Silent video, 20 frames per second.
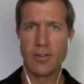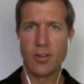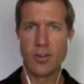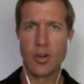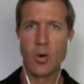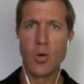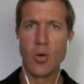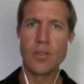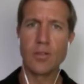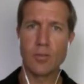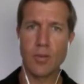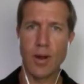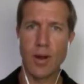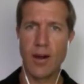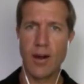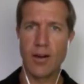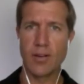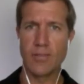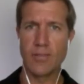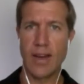going the
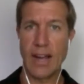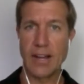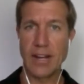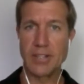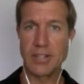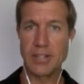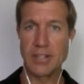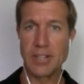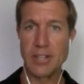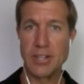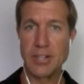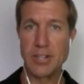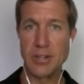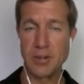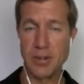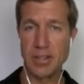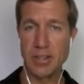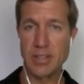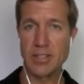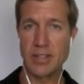route of actually
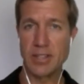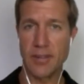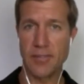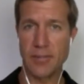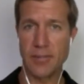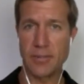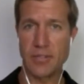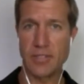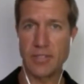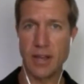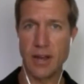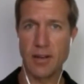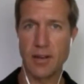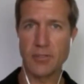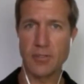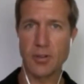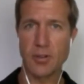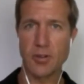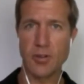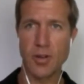shooting this stuff
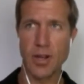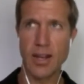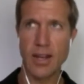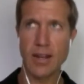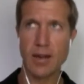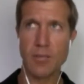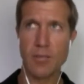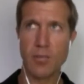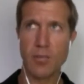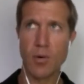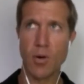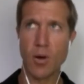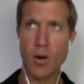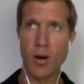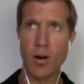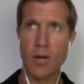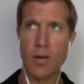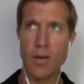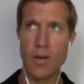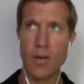themselves, creating a
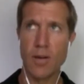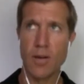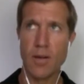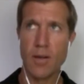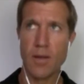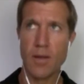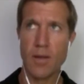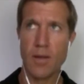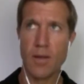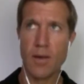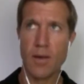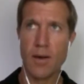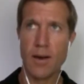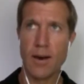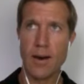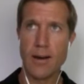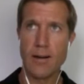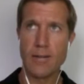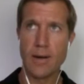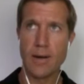more
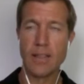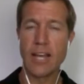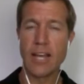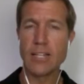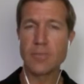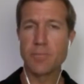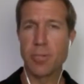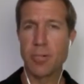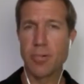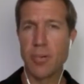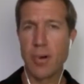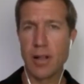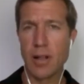less